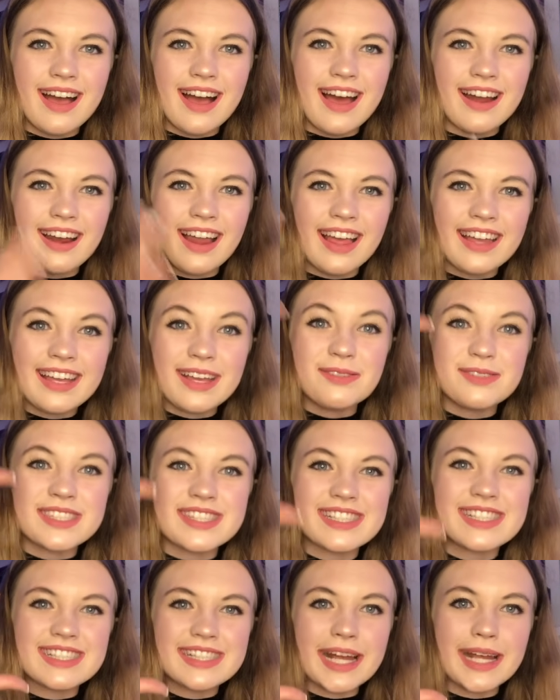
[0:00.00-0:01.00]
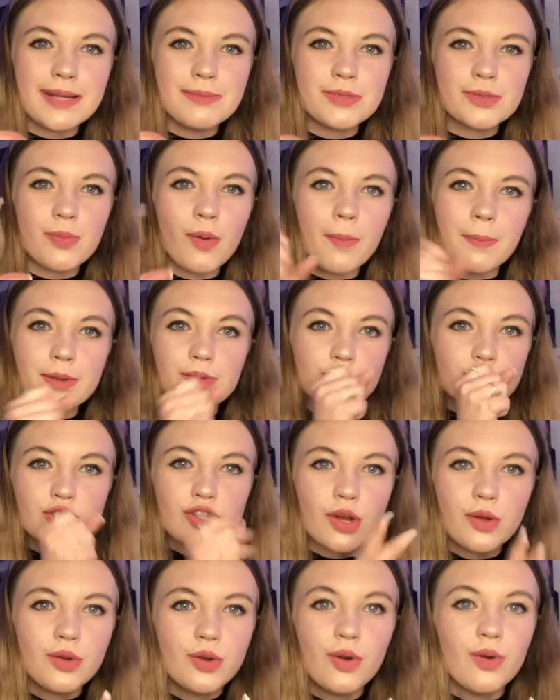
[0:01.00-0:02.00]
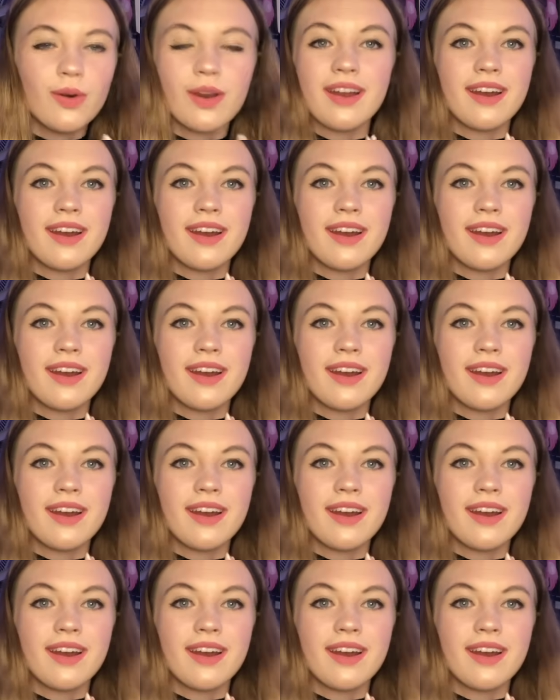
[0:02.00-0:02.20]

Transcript: And, like, it was the same spot, but it was so cool.